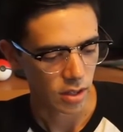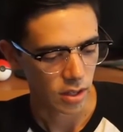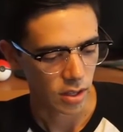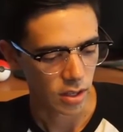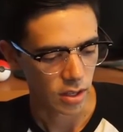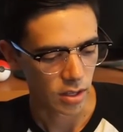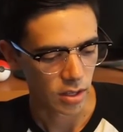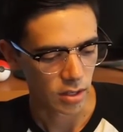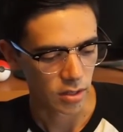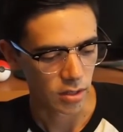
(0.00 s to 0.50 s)

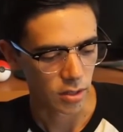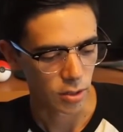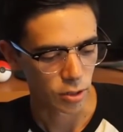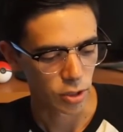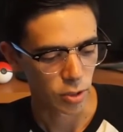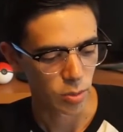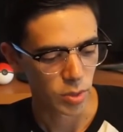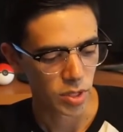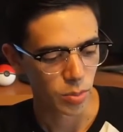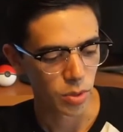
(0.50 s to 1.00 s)
and there
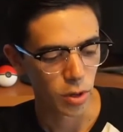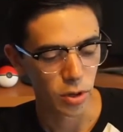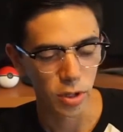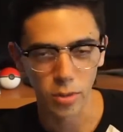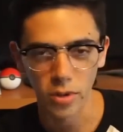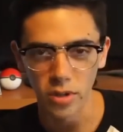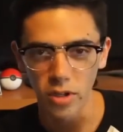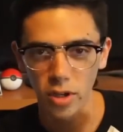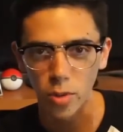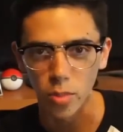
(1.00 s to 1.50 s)
should be a
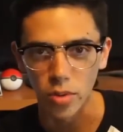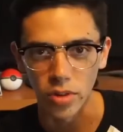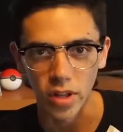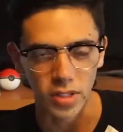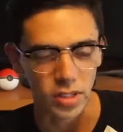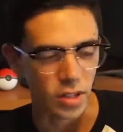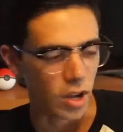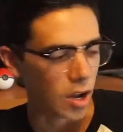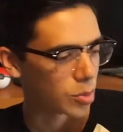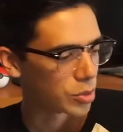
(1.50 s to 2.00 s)
Pokemon Go
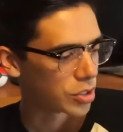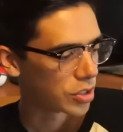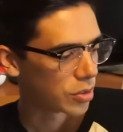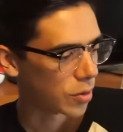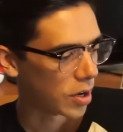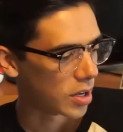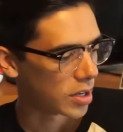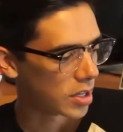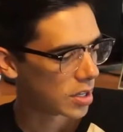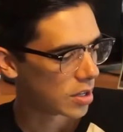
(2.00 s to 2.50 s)
Plus option
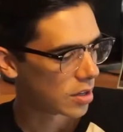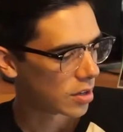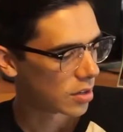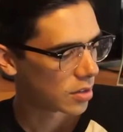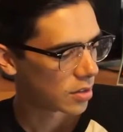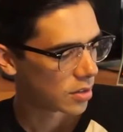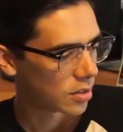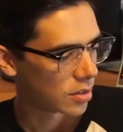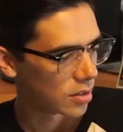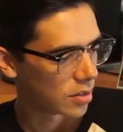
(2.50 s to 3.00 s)
right
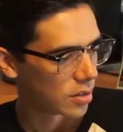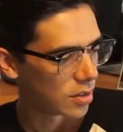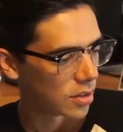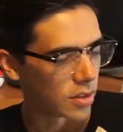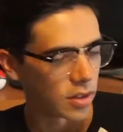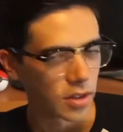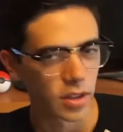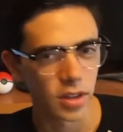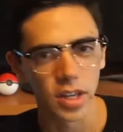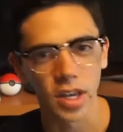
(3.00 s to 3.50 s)
here.
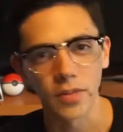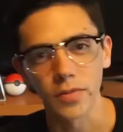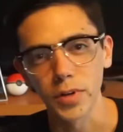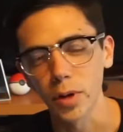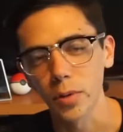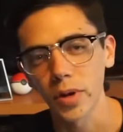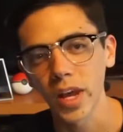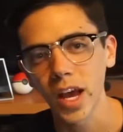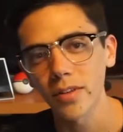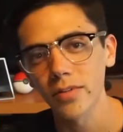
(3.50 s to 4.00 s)
If you
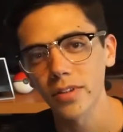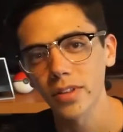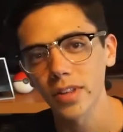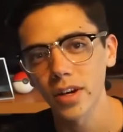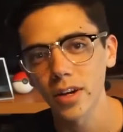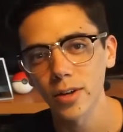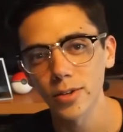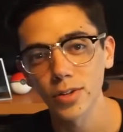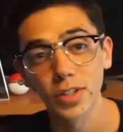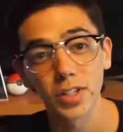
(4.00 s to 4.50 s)
don't have it
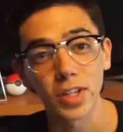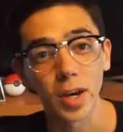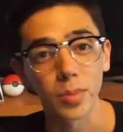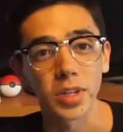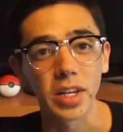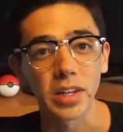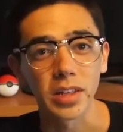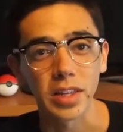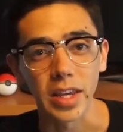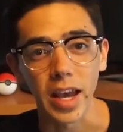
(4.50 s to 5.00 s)
there, just
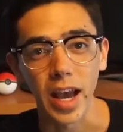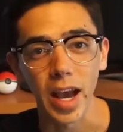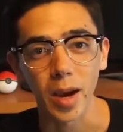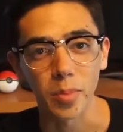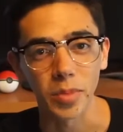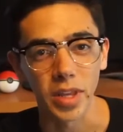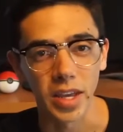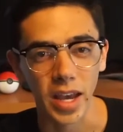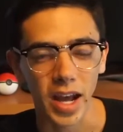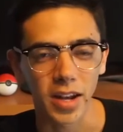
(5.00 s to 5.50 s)
update the
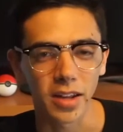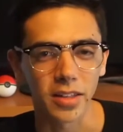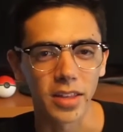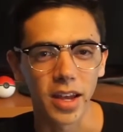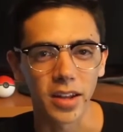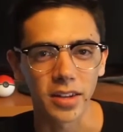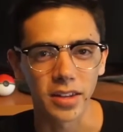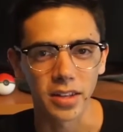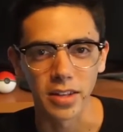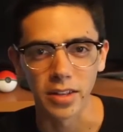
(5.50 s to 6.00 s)
app. They added
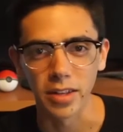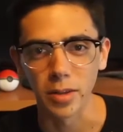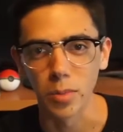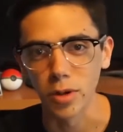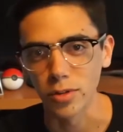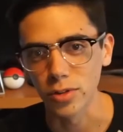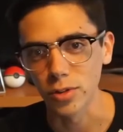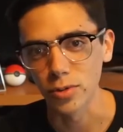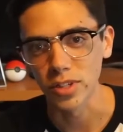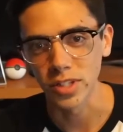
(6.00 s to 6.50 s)
that in the
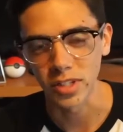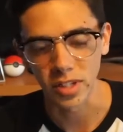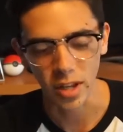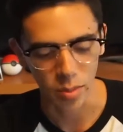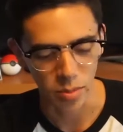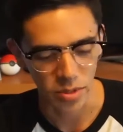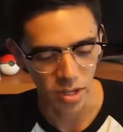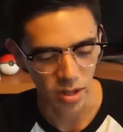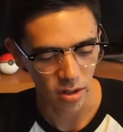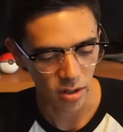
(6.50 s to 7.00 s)
most recent
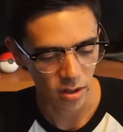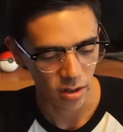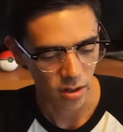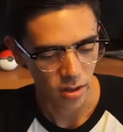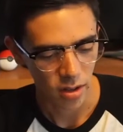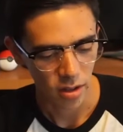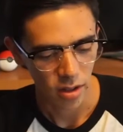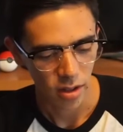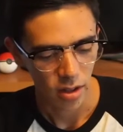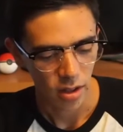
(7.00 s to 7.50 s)
update.
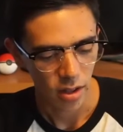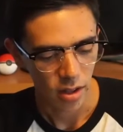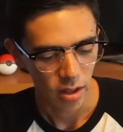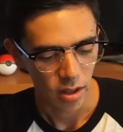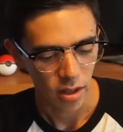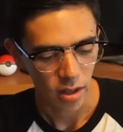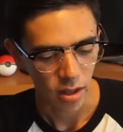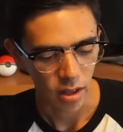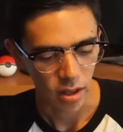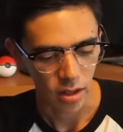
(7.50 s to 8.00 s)

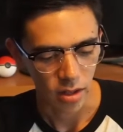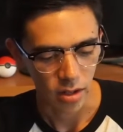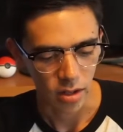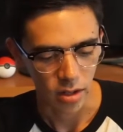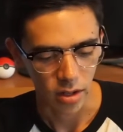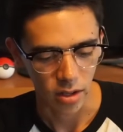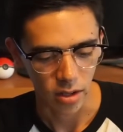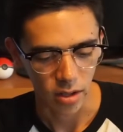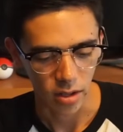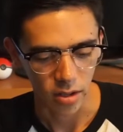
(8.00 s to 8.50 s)
And,
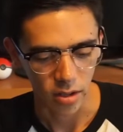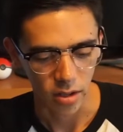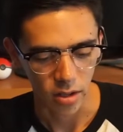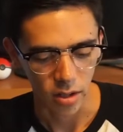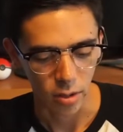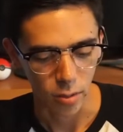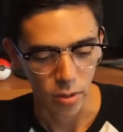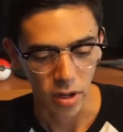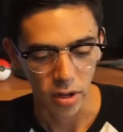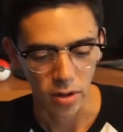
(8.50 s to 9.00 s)
oh,
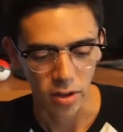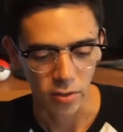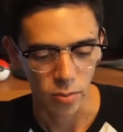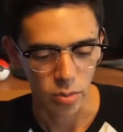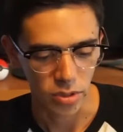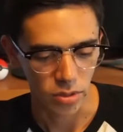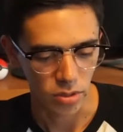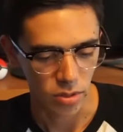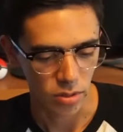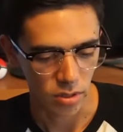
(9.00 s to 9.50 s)
I don't have
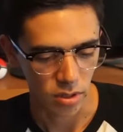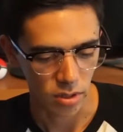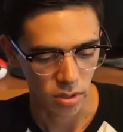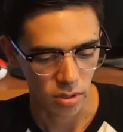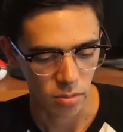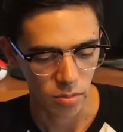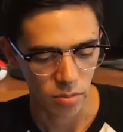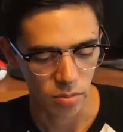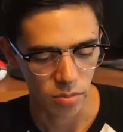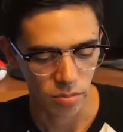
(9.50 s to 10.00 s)
Bluetooth
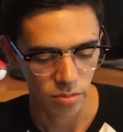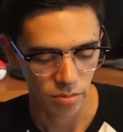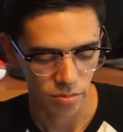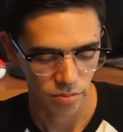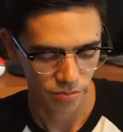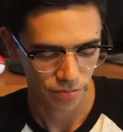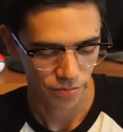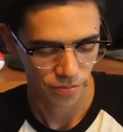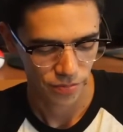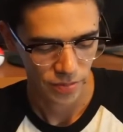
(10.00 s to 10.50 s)
on.
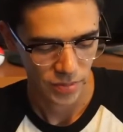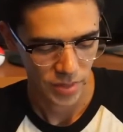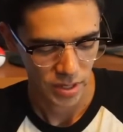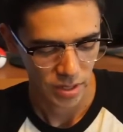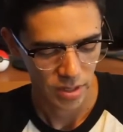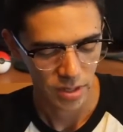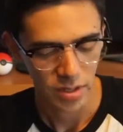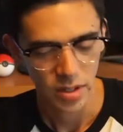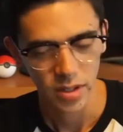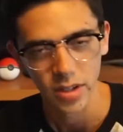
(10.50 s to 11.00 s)

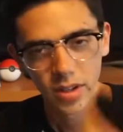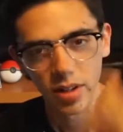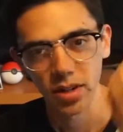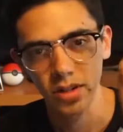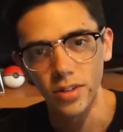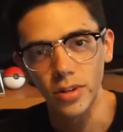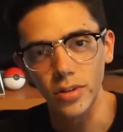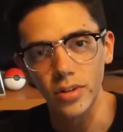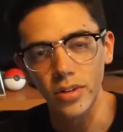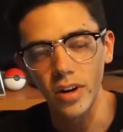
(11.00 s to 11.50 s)
I
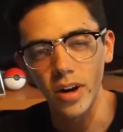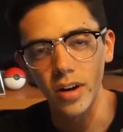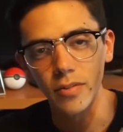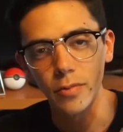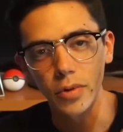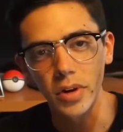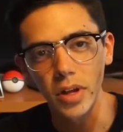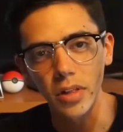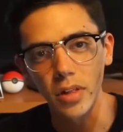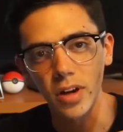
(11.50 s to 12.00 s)
turned it
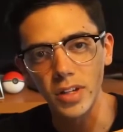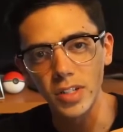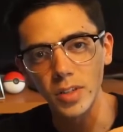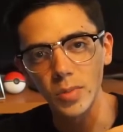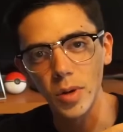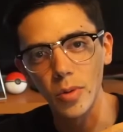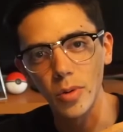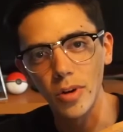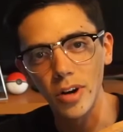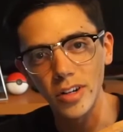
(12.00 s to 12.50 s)
off when I lost
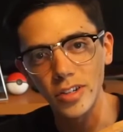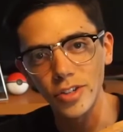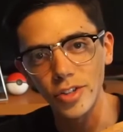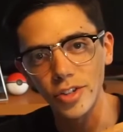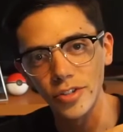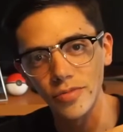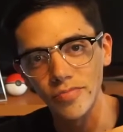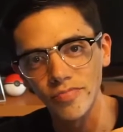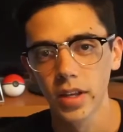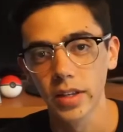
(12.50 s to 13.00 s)
my
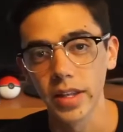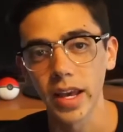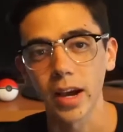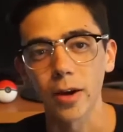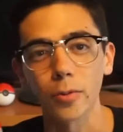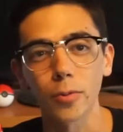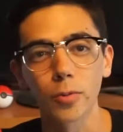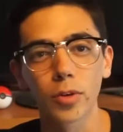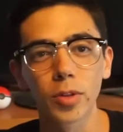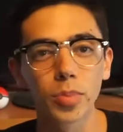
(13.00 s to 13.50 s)
watch.
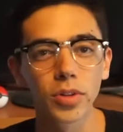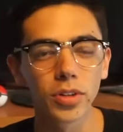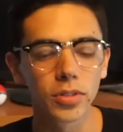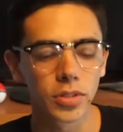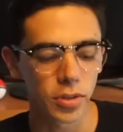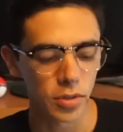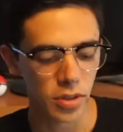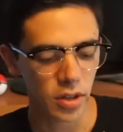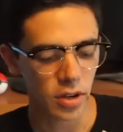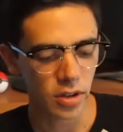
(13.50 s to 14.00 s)
Now, with
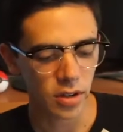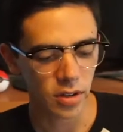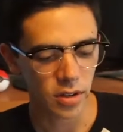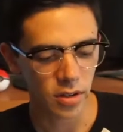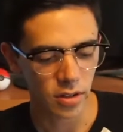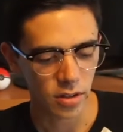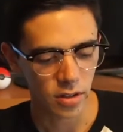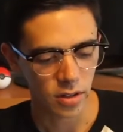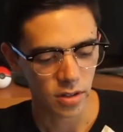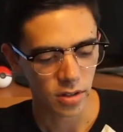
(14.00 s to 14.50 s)
Bluetooth on,